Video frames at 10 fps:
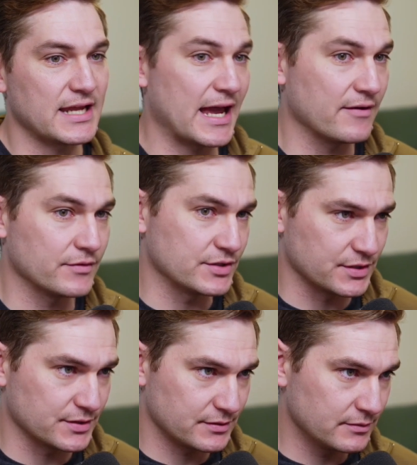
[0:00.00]

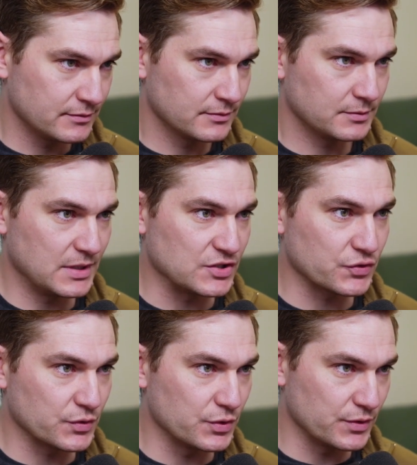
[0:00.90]
averages is
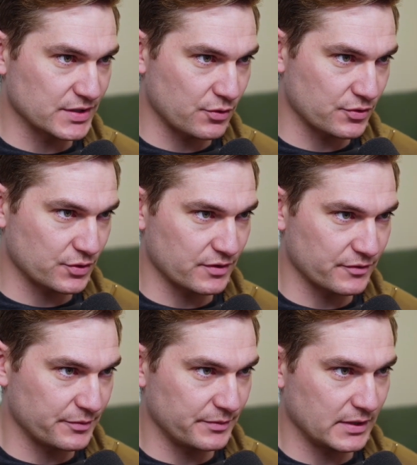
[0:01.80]
through this sort
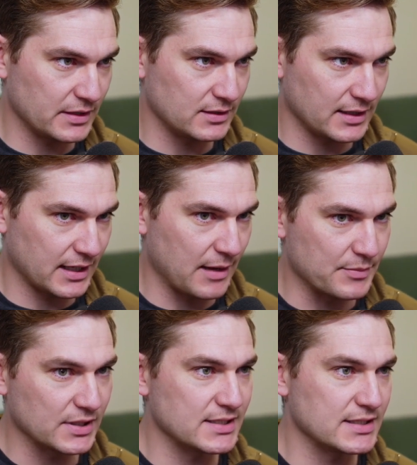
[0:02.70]
of like
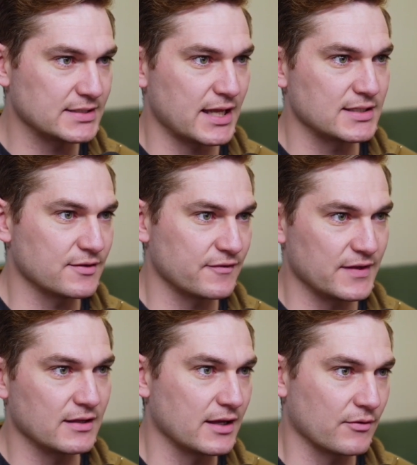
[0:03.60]
implicit sense of
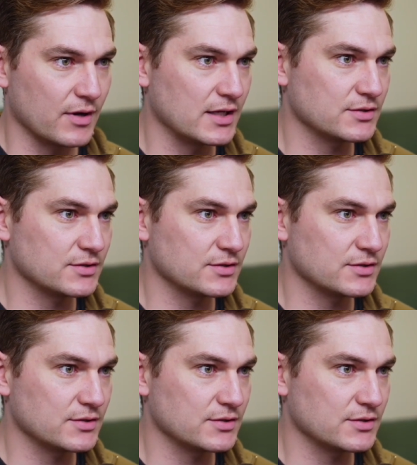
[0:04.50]
feeling, right?